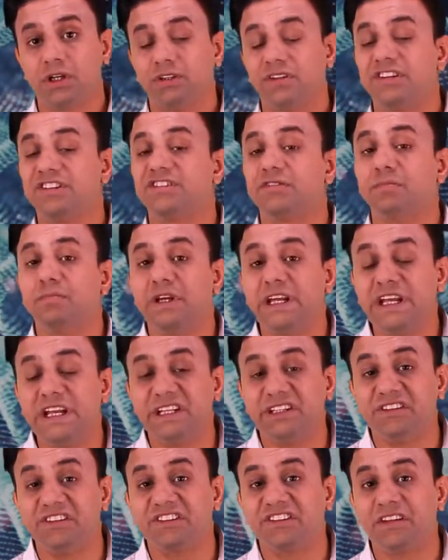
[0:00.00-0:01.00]
This
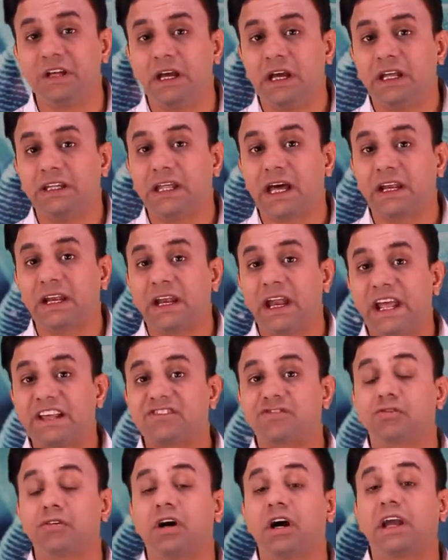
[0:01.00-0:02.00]
means that an
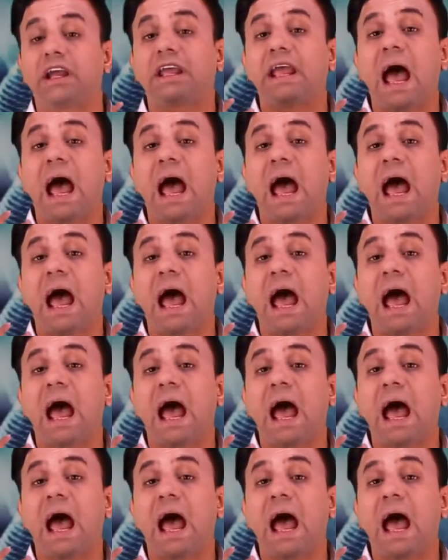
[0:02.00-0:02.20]
extra